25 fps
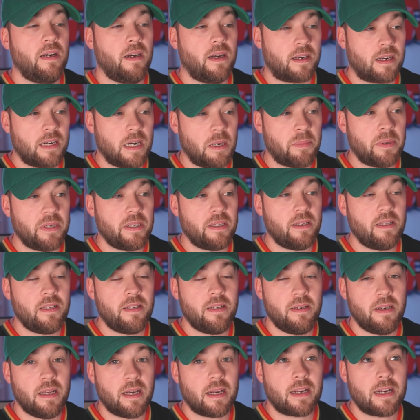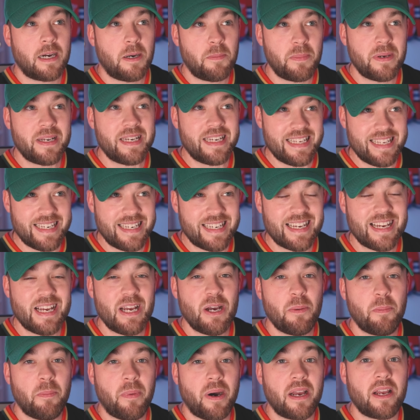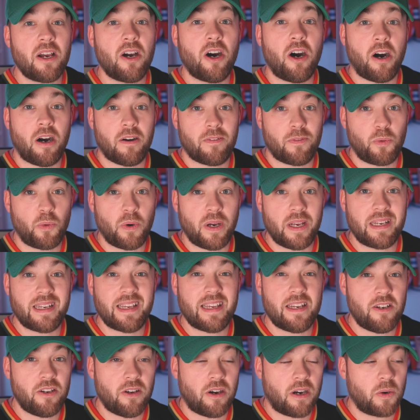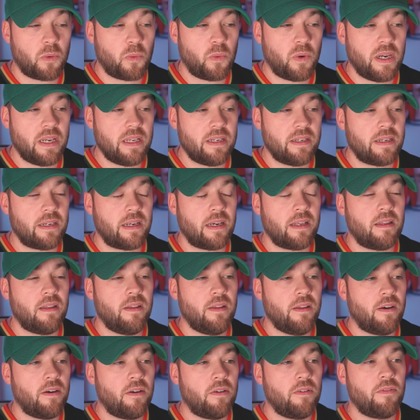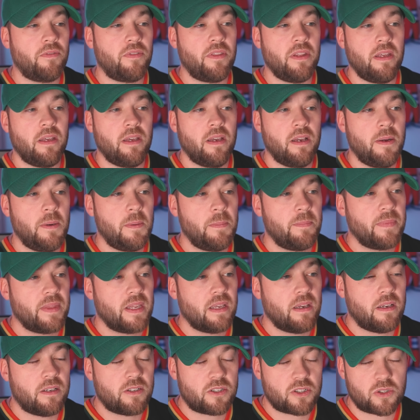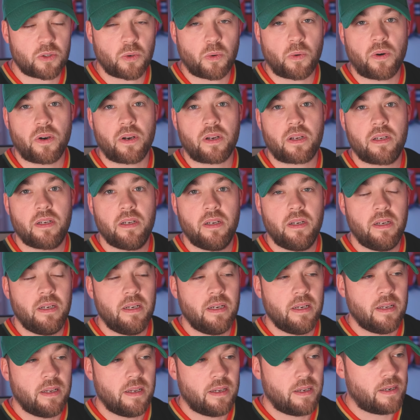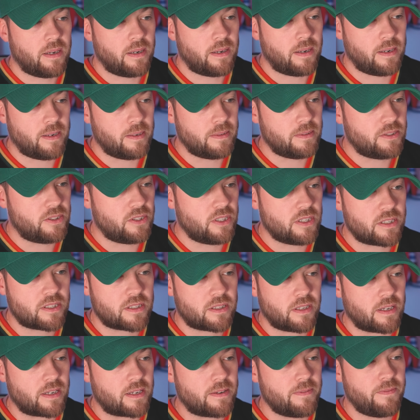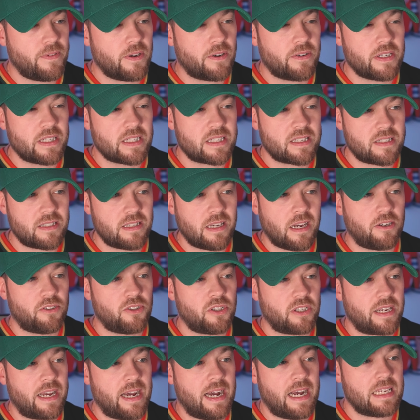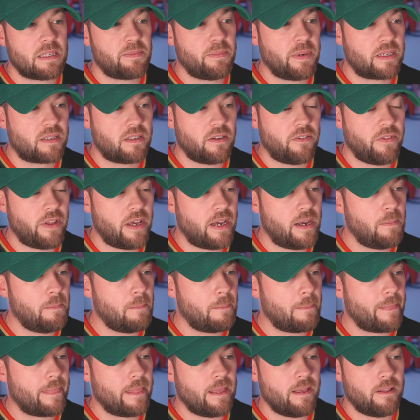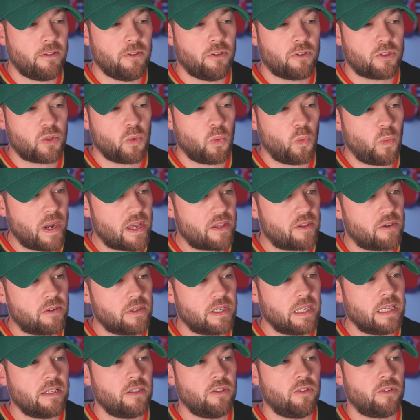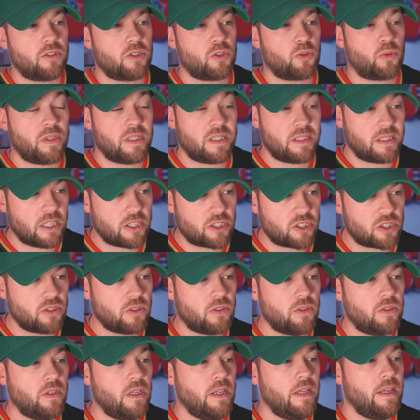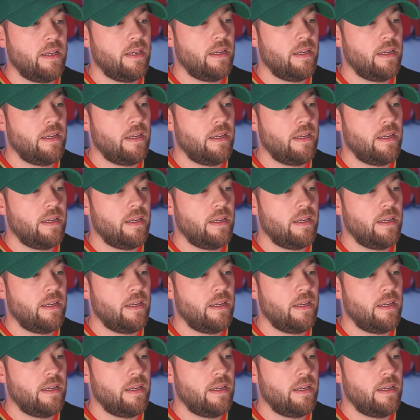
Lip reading: accompanied by off-white and not white, and I love the historic, just like very nostalgic aspect of that. It looks weathered, it looks traditional,